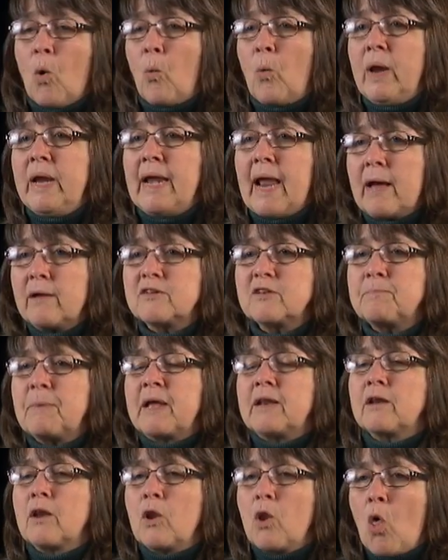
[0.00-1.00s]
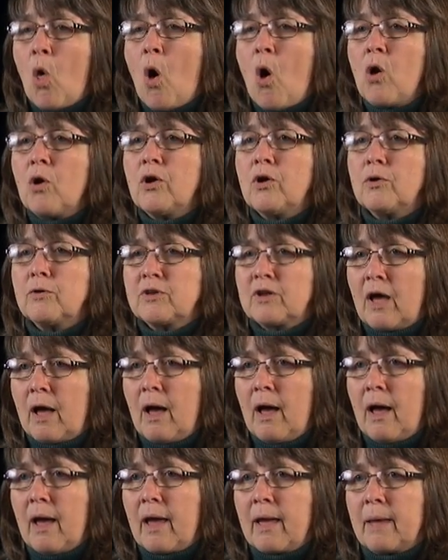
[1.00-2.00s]
We now spend longer
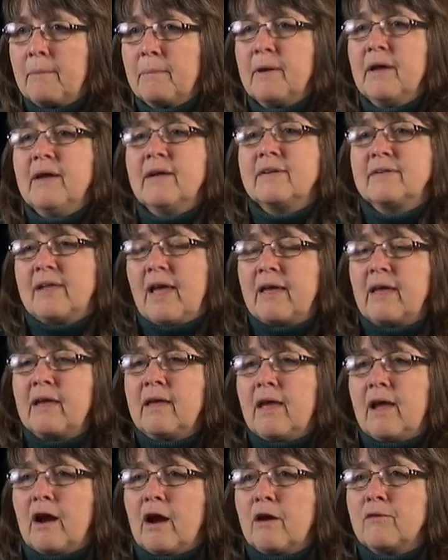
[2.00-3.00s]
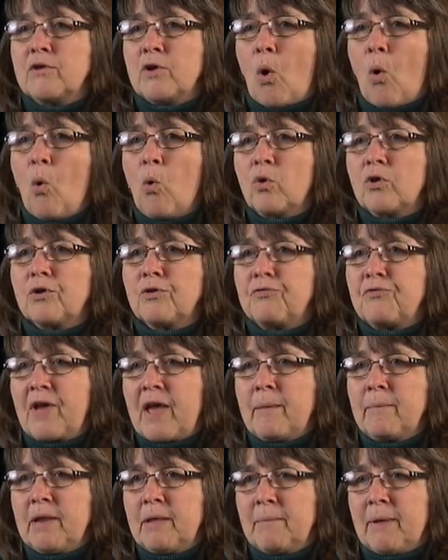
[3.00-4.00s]
time taking care of an older
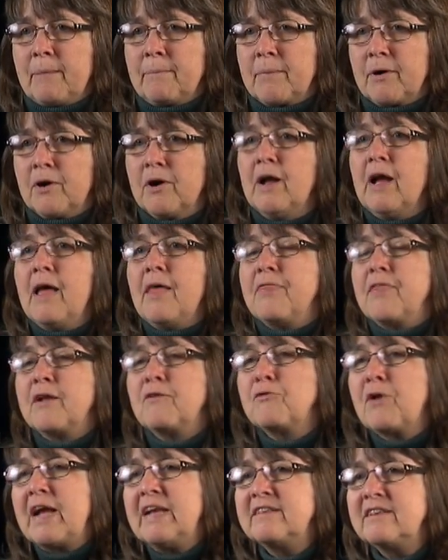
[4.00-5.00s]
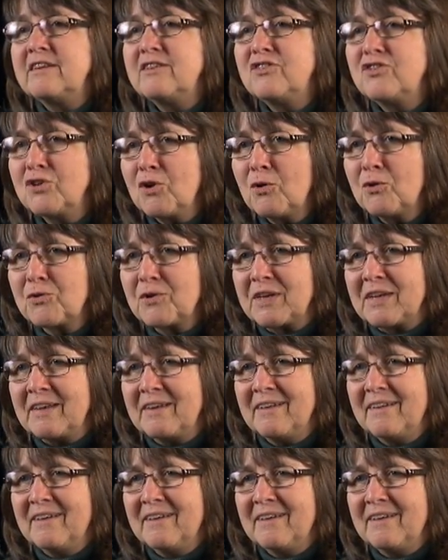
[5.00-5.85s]
family member than raising children.